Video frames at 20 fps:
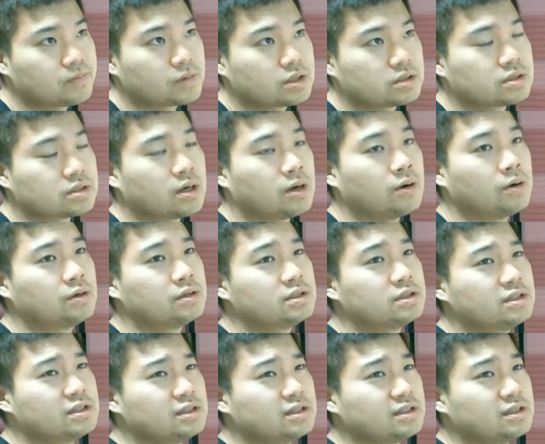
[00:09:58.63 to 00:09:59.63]
So
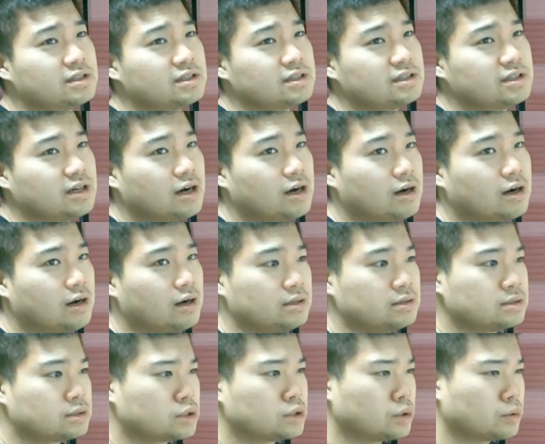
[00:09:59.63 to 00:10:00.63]

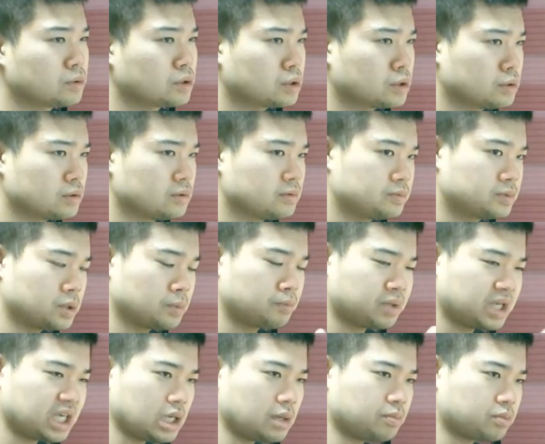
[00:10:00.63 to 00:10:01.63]
So
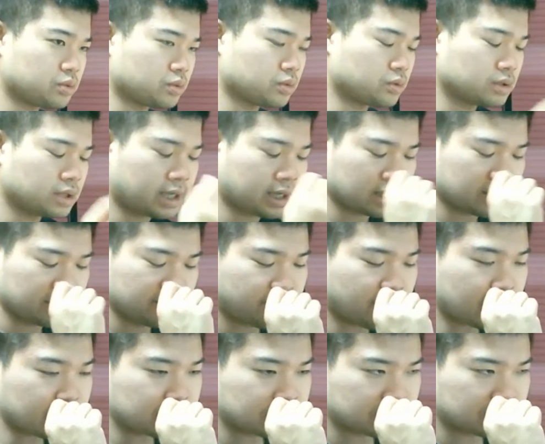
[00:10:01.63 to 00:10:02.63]
people like
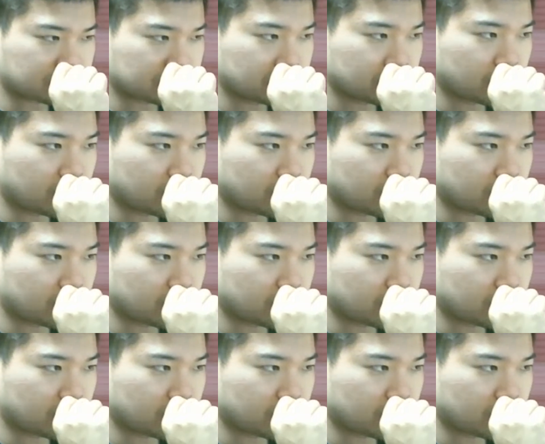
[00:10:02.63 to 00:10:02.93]
investor